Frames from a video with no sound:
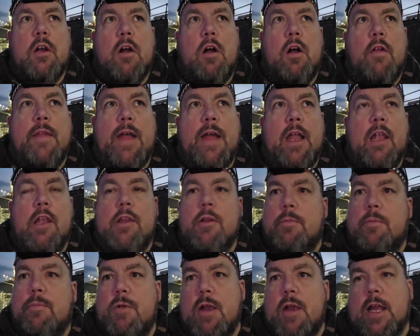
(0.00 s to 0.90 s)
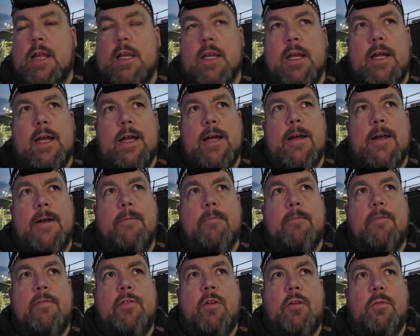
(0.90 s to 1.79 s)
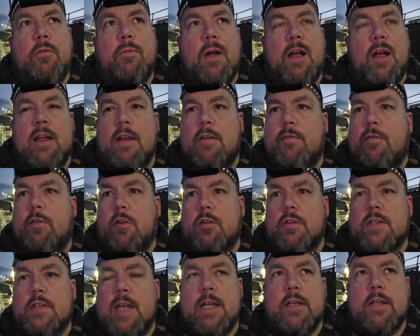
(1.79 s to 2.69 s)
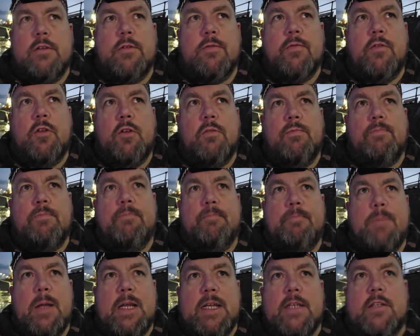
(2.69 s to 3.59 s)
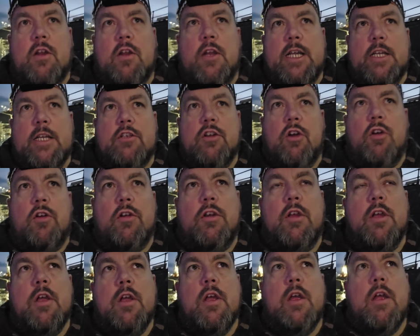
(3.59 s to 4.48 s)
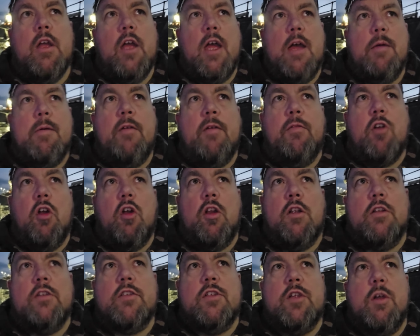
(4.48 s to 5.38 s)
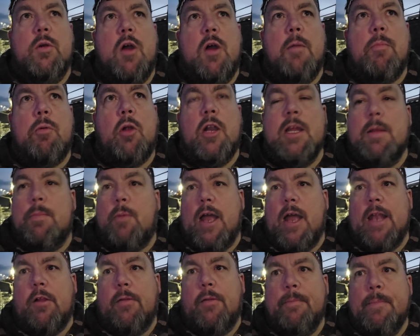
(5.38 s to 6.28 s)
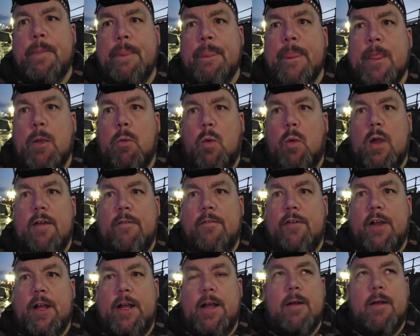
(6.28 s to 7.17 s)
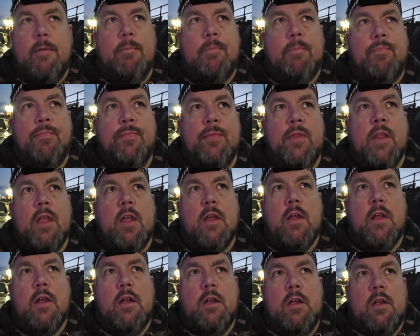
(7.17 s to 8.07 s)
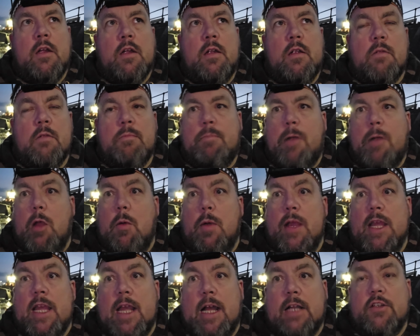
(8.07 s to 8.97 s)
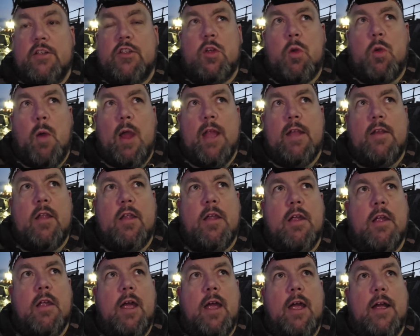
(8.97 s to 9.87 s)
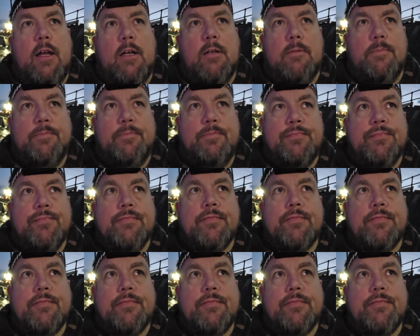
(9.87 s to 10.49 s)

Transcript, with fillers: on that loop rig, um, full I had full sex, full piece on each hook. Um, I've gone on to a uh, pulley panel with um, bluey and squid. Um,